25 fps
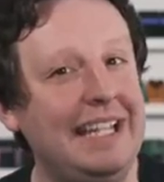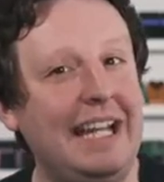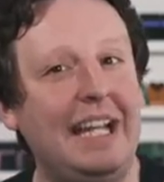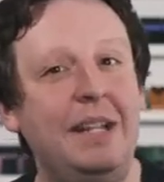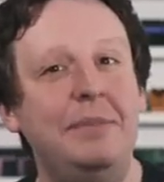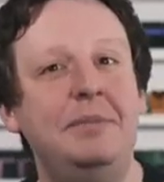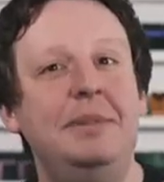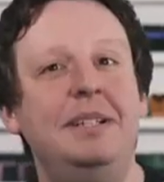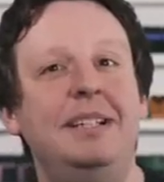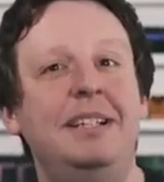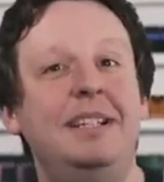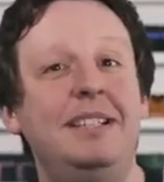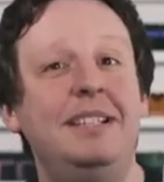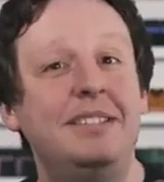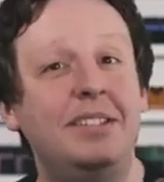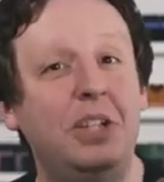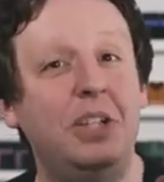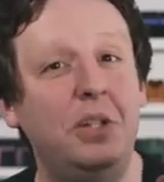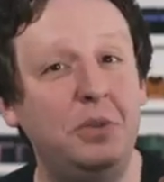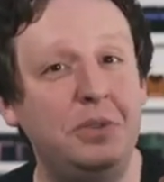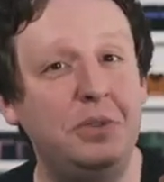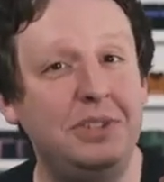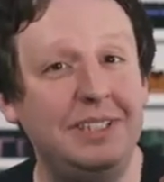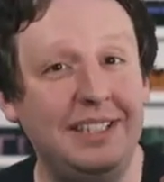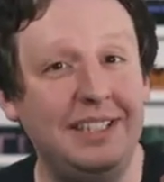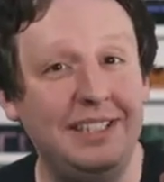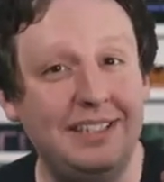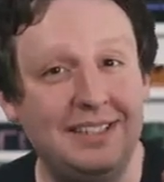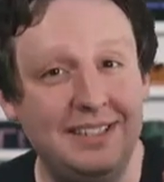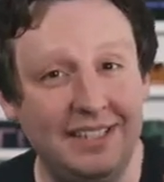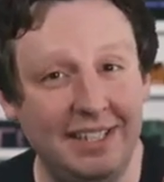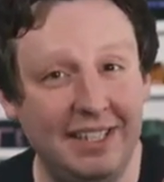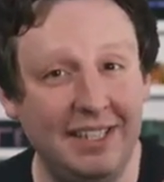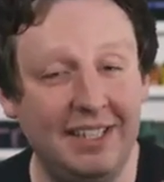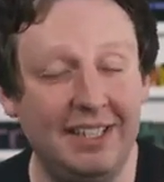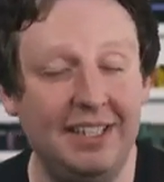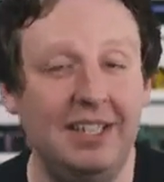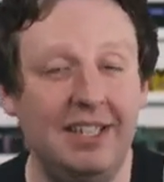Ibanez
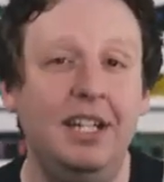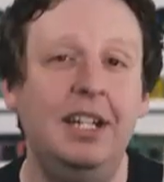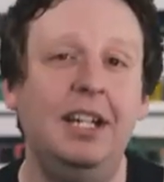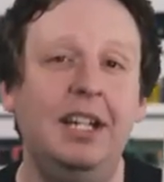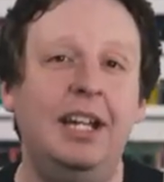OT10.